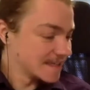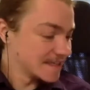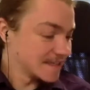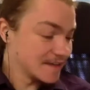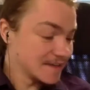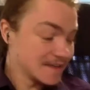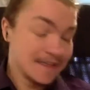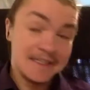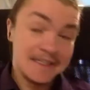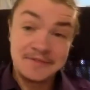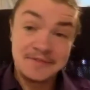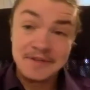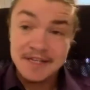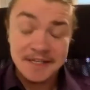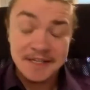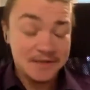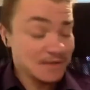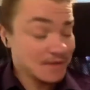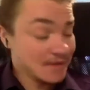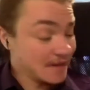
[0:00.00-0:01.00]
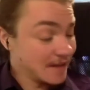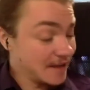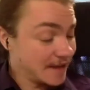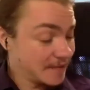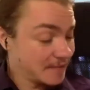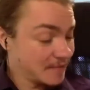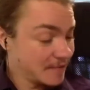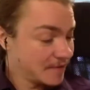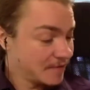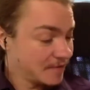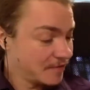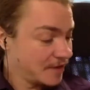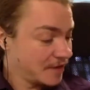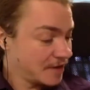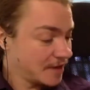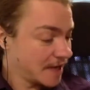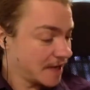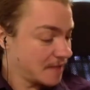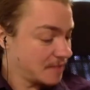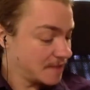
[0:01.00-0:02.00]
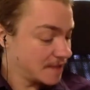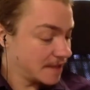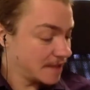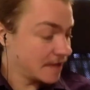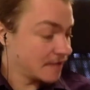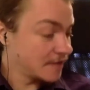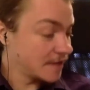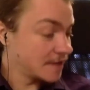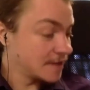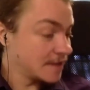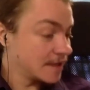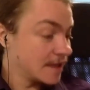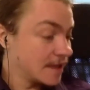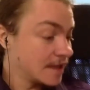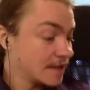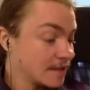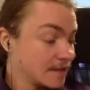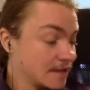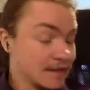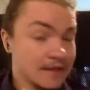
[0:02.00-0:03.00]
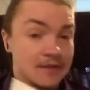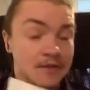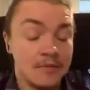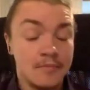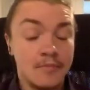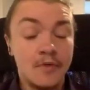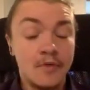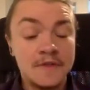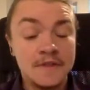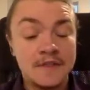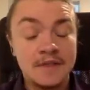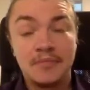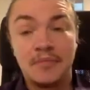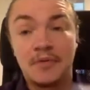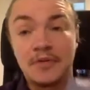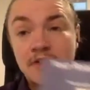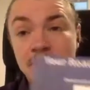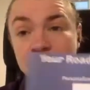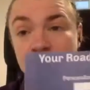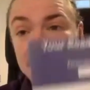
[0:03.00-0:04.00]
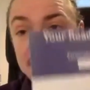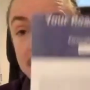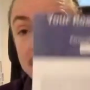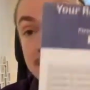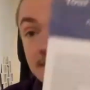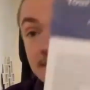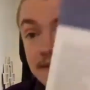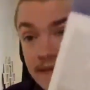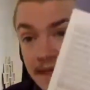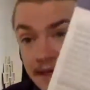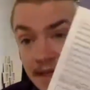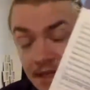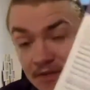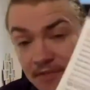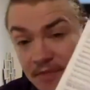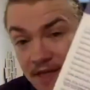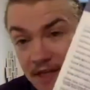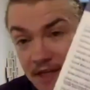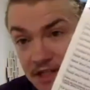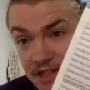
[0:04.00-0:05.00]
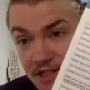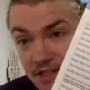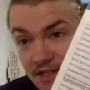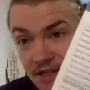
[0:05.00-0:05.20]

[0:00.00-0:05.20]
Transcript: So it's really cool. I'm very happy that I have that. And the most important page is the second page.